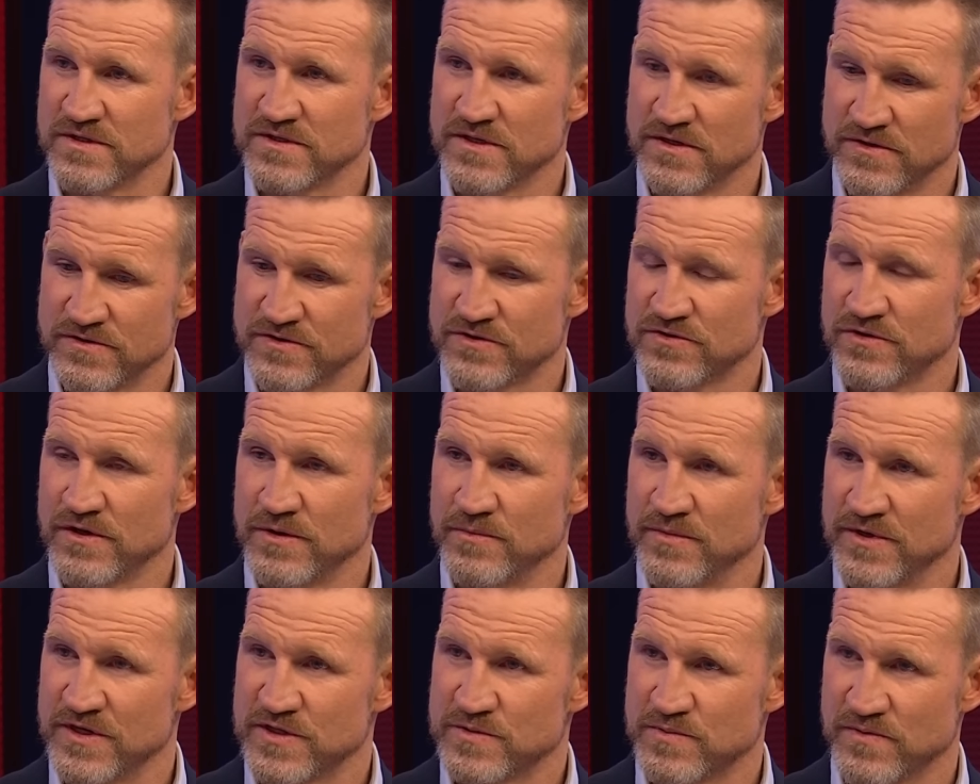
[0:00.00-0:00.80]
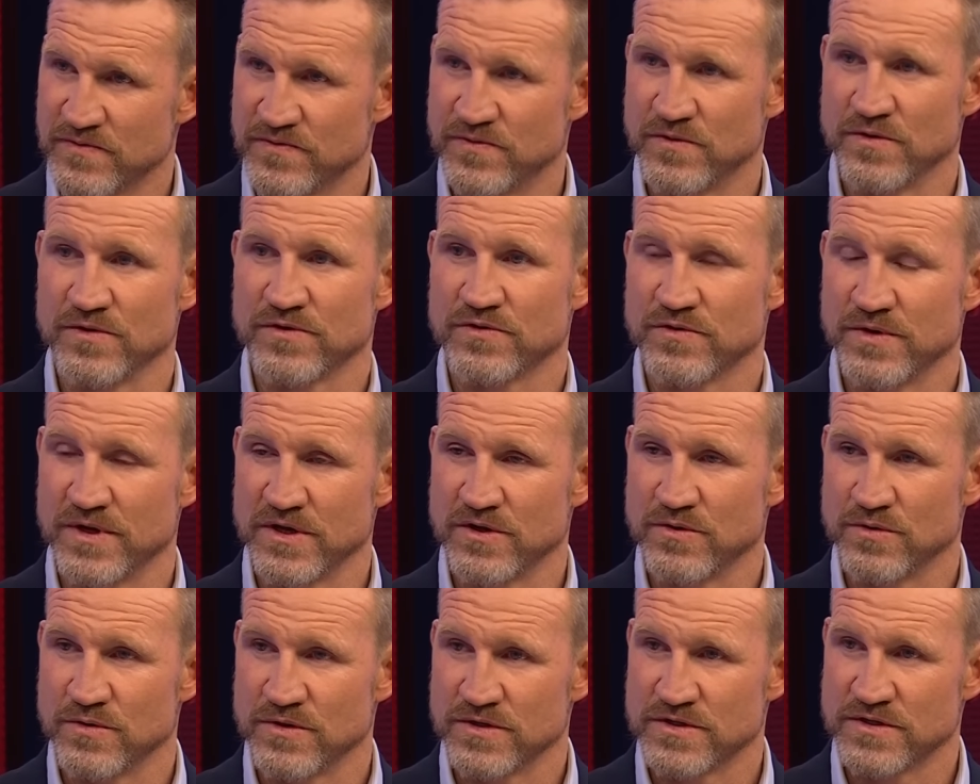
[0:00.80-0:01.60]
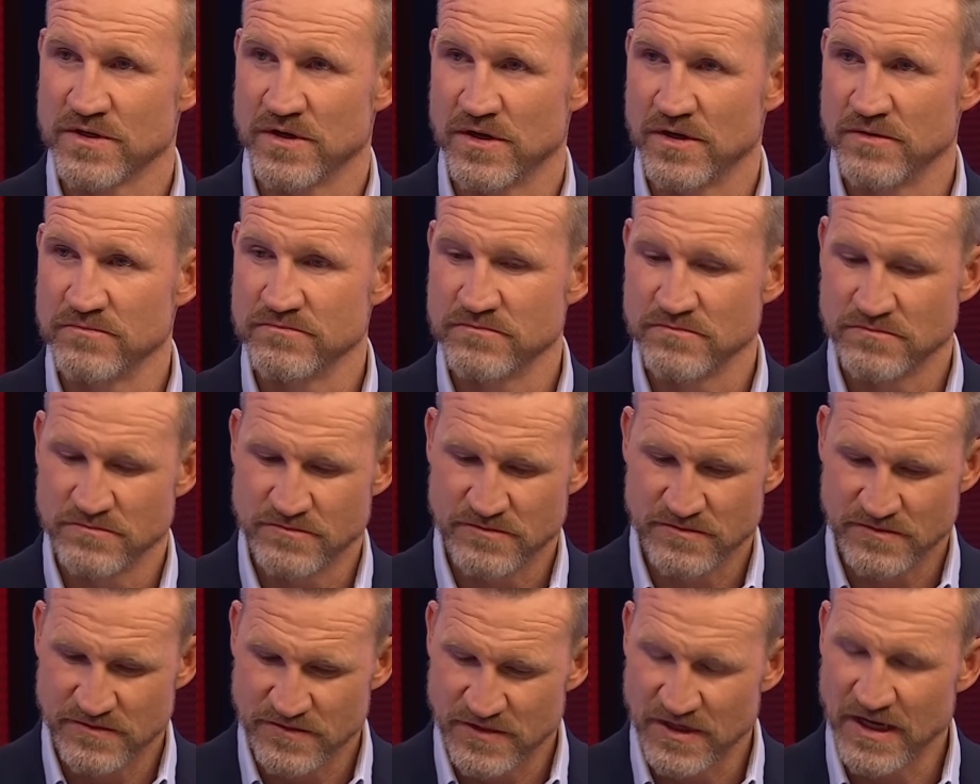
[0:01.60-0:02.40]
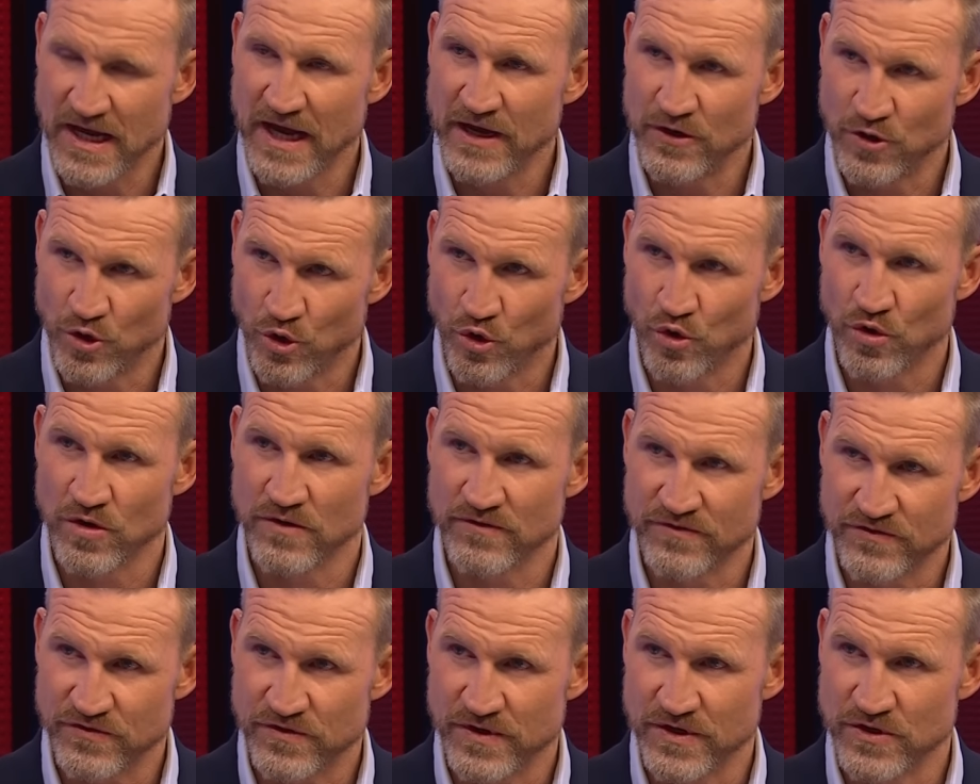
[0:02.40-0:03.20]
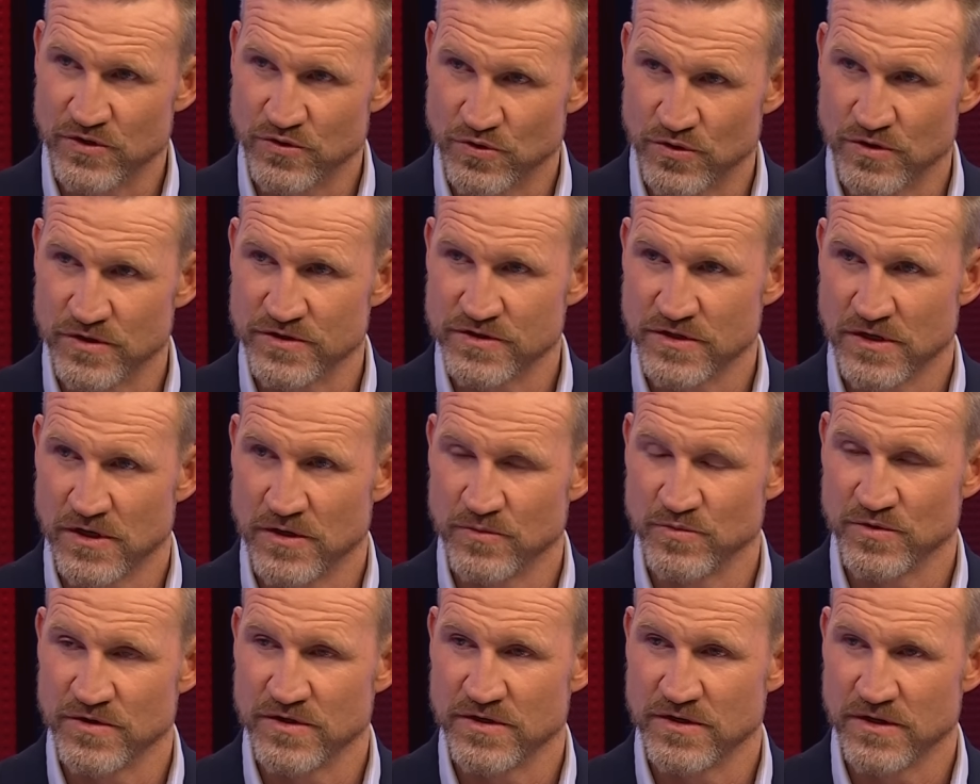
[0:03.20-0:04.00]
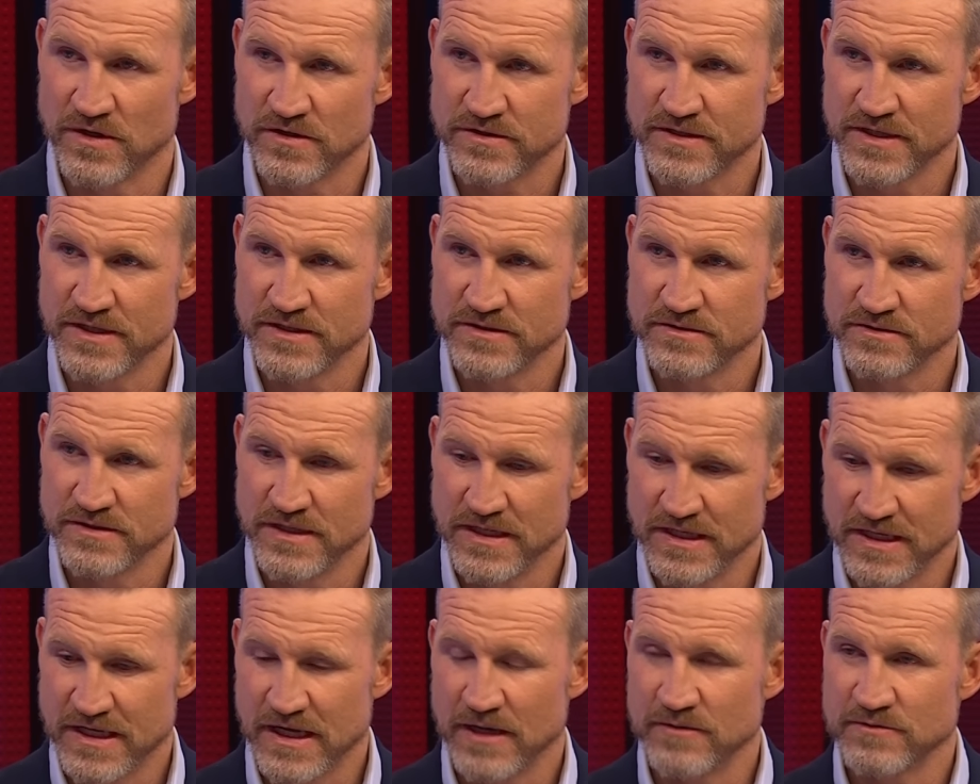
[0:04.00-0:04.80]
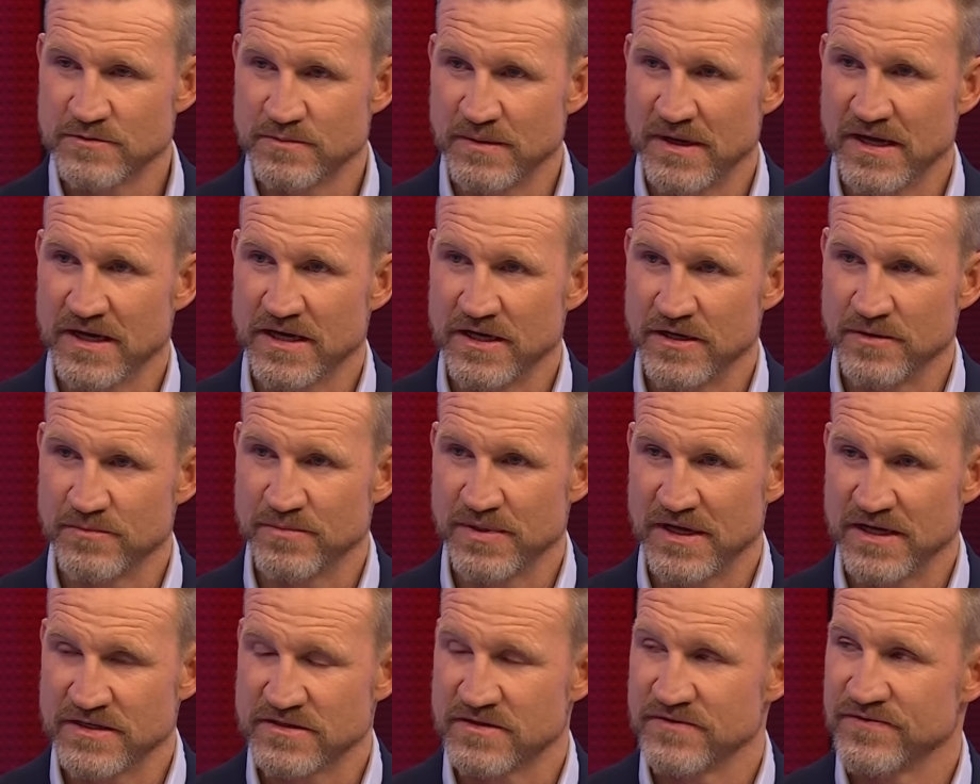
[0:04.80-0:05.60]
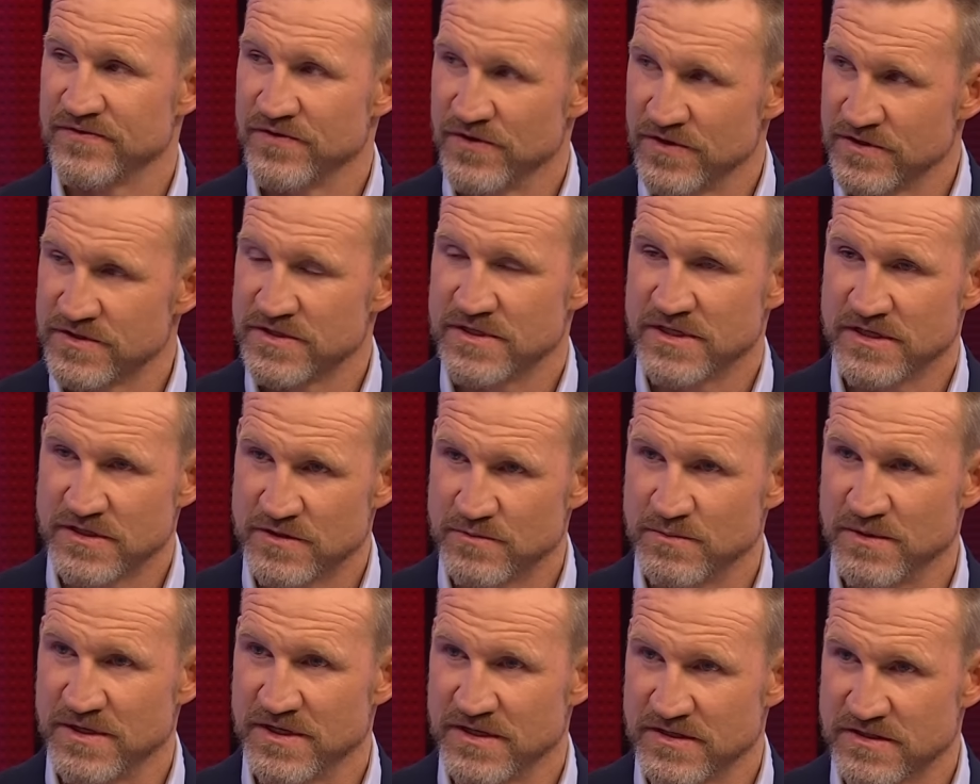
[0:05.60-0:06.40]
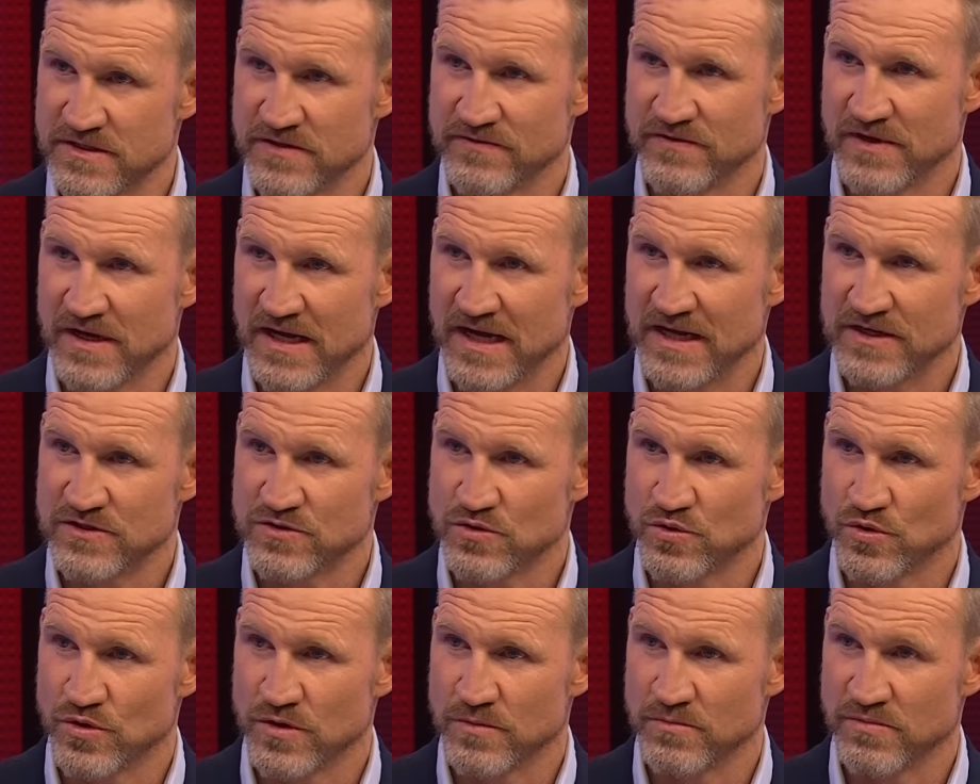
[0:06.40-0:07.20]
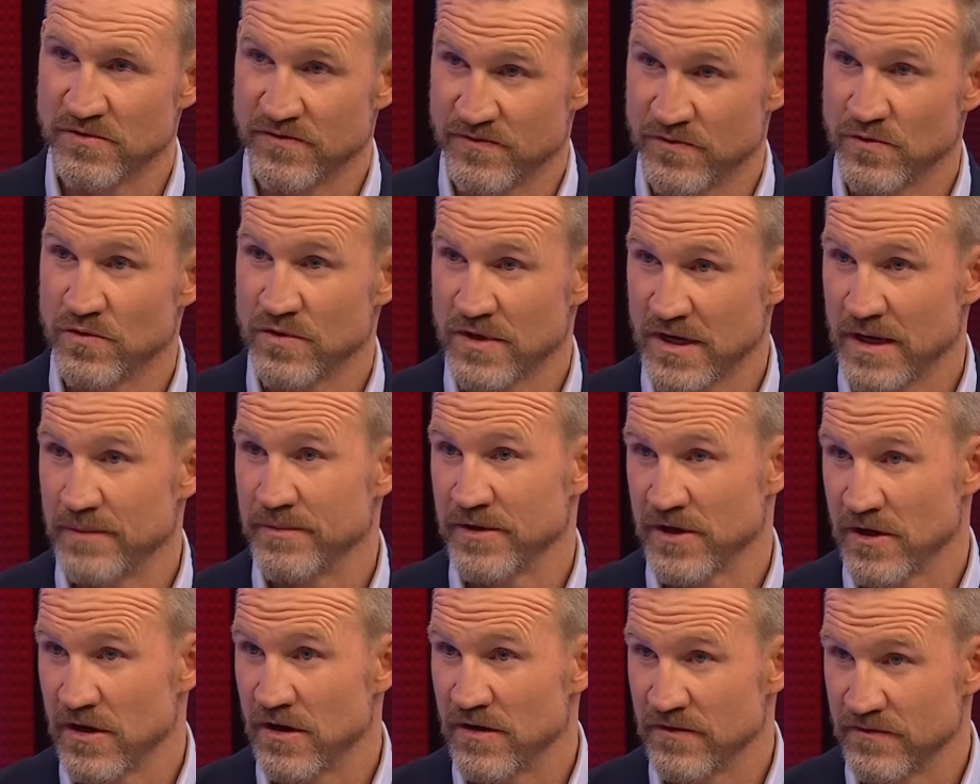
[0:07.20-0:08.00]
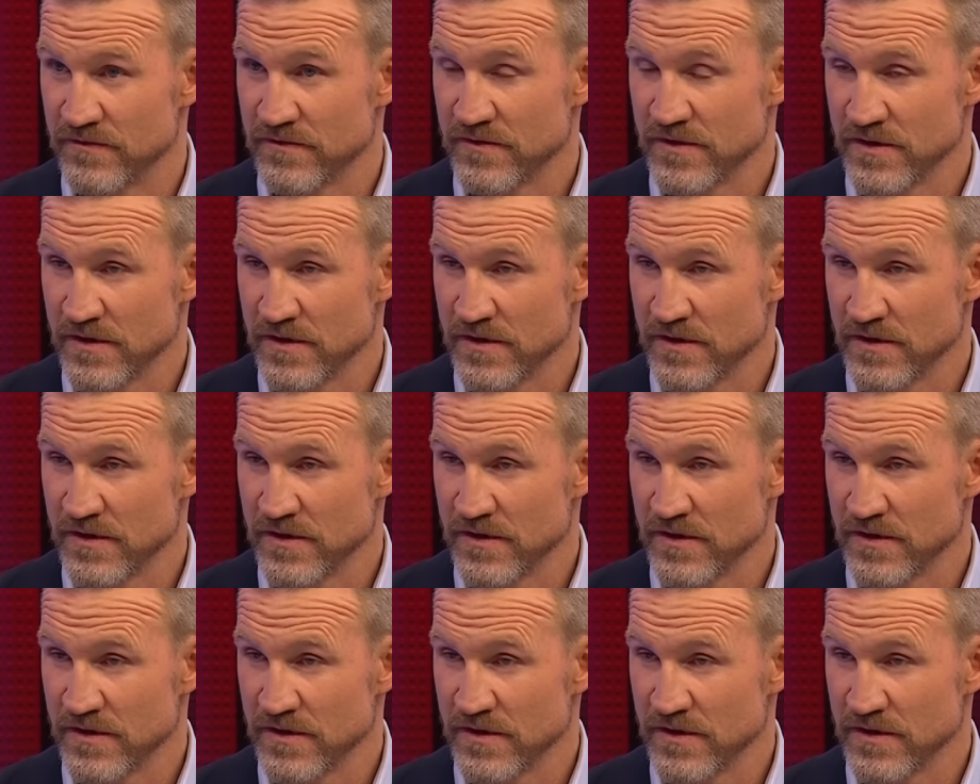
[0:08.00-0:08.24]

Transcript: So it's 3 minutes before three-quarter time. You had all of three-quarter time with a doctor. He comes back in and plays the first 6 minutes of the last quarter before coming off.